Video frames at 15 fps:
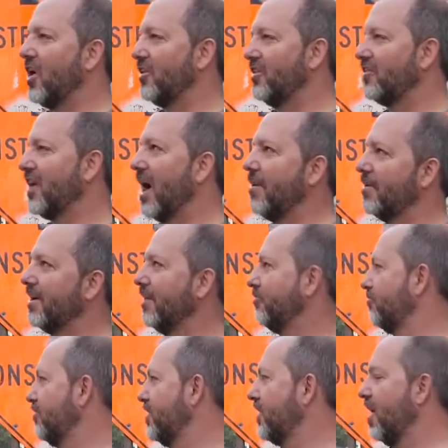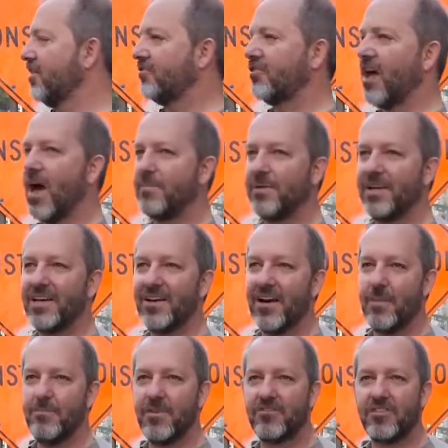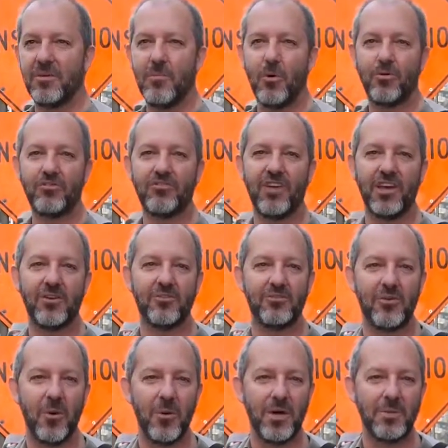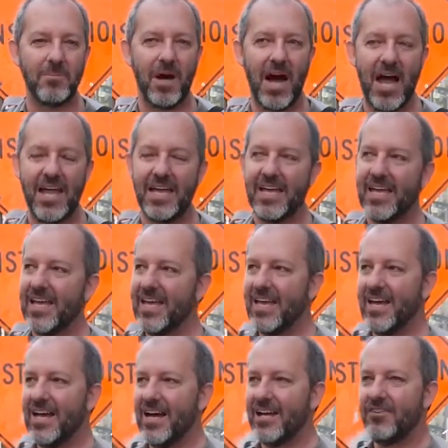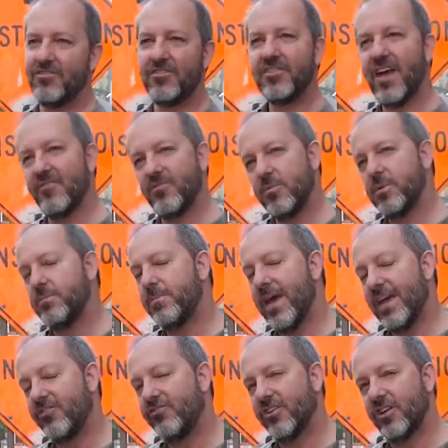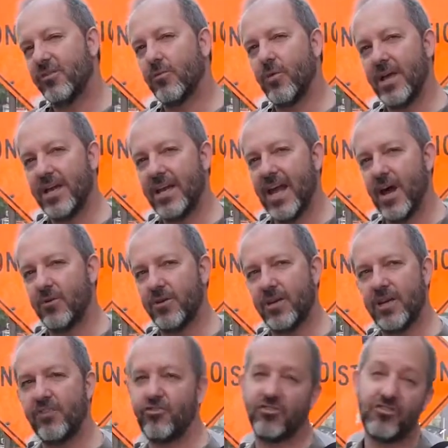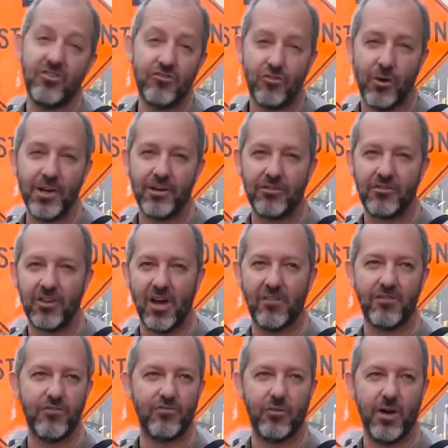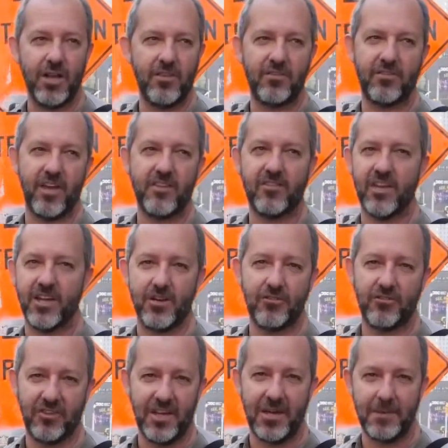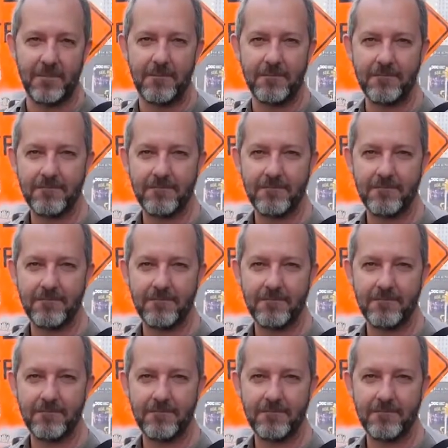all the time. I got streetcars stopping here. I'm missing motorcycles going by. You just have to be patient, wait it out, and just enjoy yourself. Enjoy the sights that you're seeing. So